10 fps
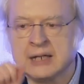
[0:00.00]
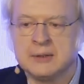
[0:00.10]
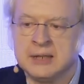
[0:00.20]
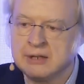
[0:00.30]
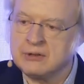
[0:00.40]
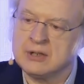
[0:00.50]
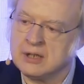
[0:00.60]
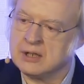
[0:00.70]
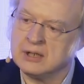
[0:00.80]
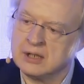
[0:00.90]
an area
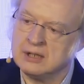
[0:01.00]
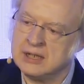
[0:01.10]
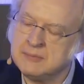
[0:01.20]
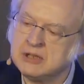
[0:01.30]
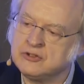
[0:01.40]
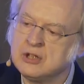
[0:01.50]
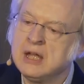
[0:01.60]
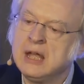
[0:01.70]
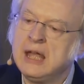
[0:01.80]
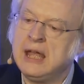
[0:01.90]
on an image,
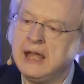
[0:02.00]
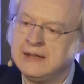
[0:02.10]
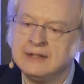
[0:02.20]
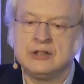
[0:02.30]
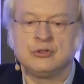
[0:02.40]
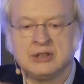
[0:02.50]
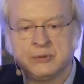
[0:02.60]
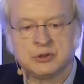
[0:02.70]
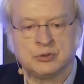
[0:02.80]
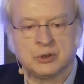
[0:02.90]
and then you say
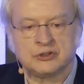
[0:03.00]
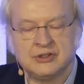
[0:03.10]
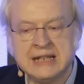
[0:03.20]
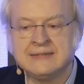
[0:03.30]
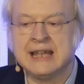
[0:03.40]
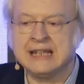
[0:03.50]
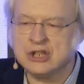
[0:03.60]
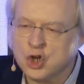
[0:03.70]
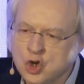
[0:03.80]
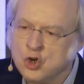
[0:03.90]
what you want changed, and
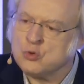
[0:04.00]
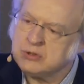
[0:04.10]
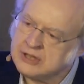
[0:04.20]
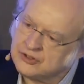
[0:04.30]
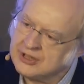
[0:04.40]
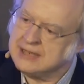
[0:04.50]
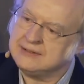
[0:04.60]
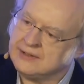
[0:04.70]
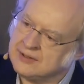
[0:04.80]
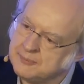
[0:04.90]
it only
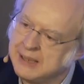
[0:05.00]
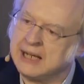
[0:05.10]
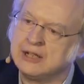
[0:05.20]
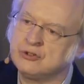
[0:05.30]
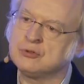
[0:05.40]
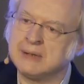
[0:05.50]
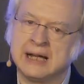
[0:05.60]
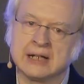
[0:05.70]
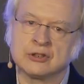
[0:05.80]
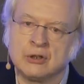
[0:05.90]
changes the part you
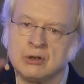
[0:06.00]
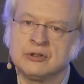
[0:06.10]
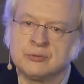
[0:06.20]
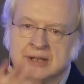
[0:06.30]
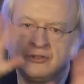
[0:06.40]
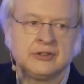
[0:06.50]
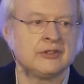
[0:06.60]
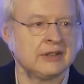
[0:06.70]
marked. All the rest is